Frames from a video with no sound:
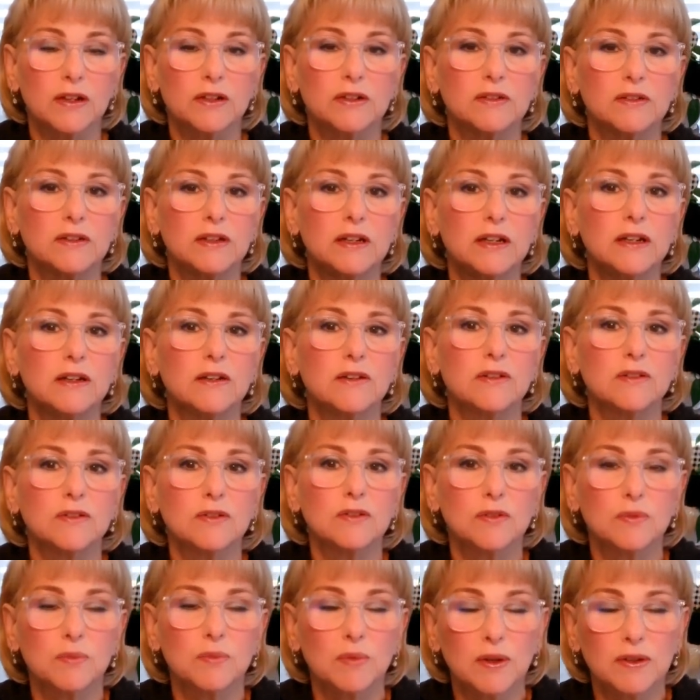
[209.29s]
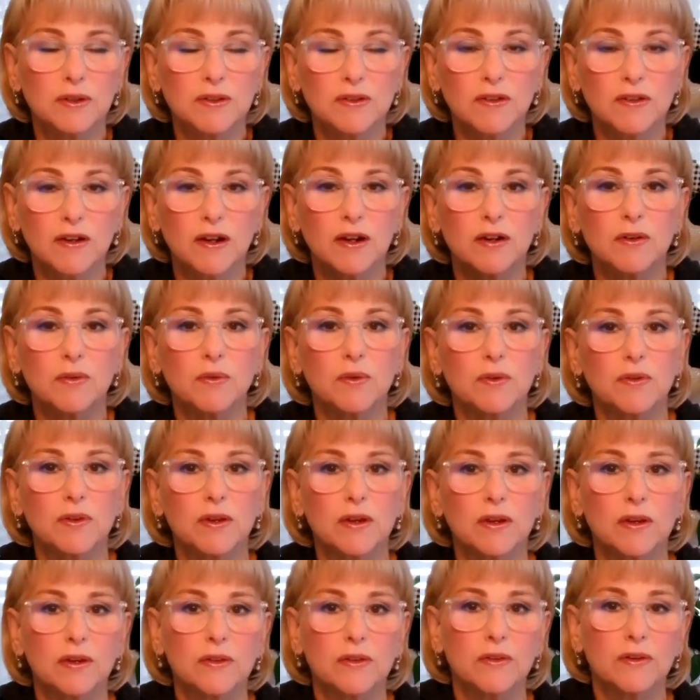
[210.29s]
to lean it to one side or
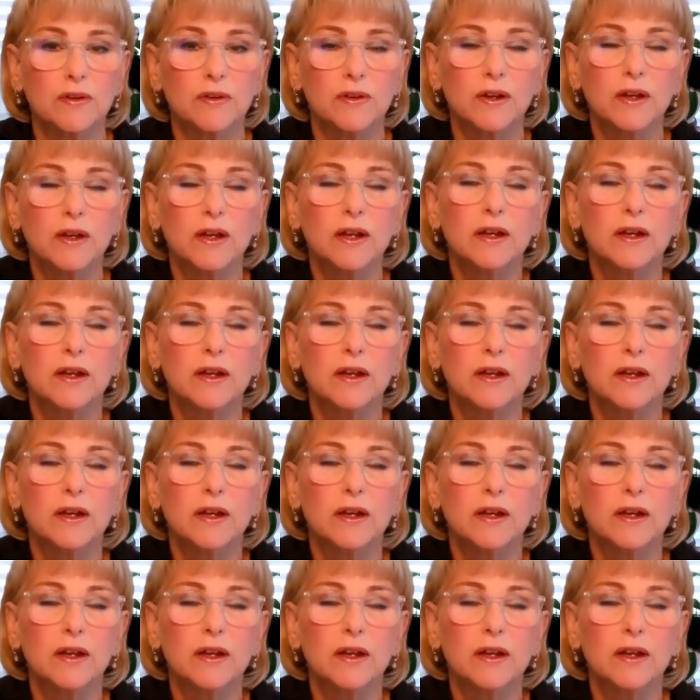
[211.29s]
the other,